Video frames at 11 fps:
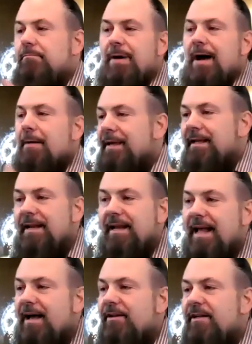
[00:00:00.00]
pop in and
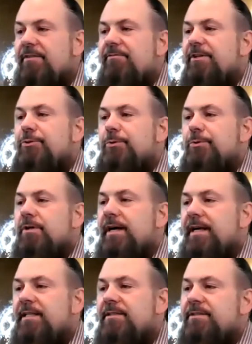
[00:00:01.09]
out individual
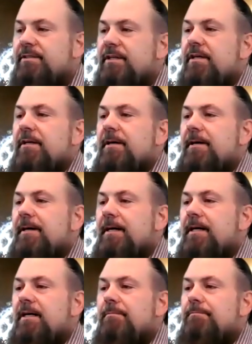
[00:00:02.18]
lights.
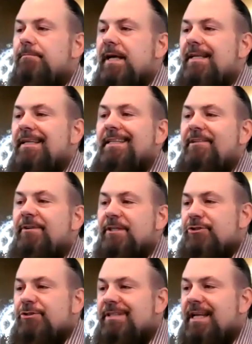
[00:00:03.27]
Um, L E D
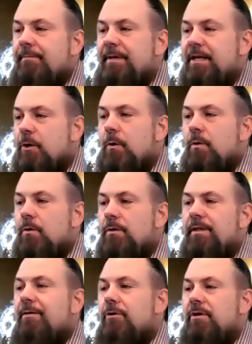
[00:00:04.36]
fixtures tend to be
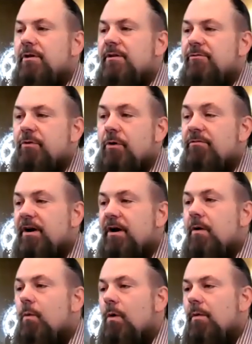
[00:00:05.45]
cold. They were looking for a
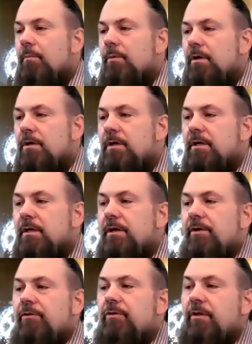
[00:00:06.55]
very warm look.
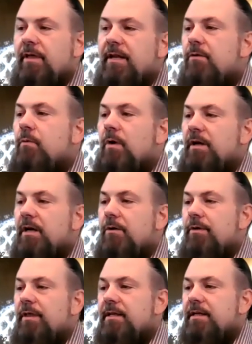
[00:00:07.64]
So they didn't want to go
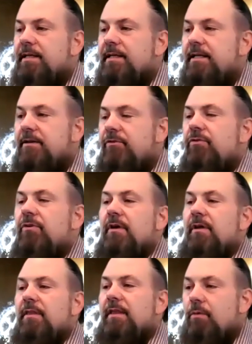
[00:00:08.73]
with L E Ds.
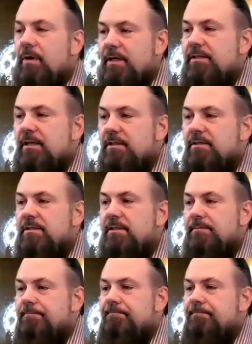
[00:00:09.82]
They wanted tungsten.